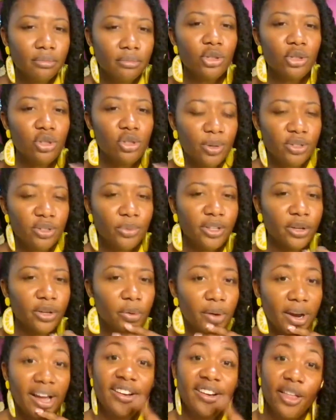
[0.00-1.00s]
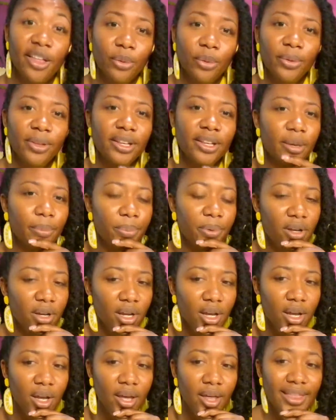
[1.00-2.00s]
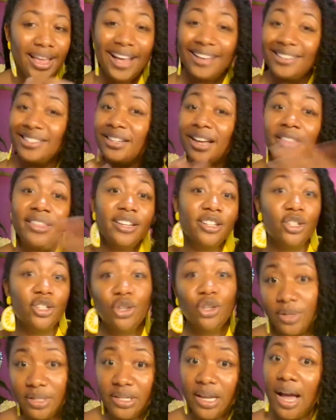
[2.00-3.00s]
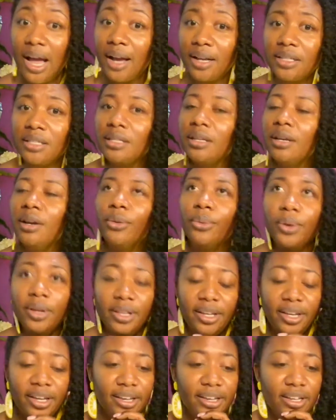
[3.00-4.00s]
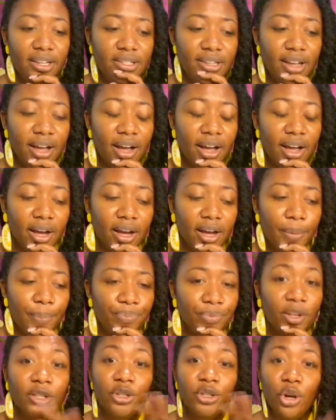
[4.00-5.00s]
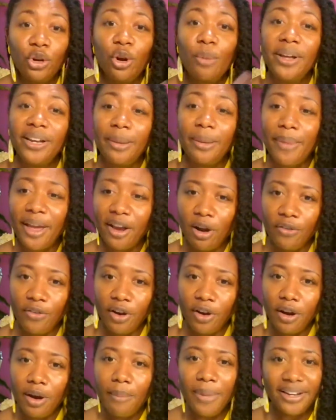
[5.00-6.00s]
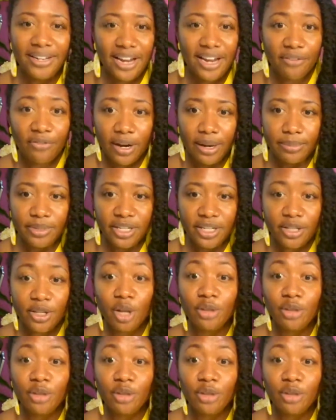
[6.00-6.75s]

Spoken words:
Another really good book that has nothing to do with stocks really is Total Money Makeover by Dave Ramsey.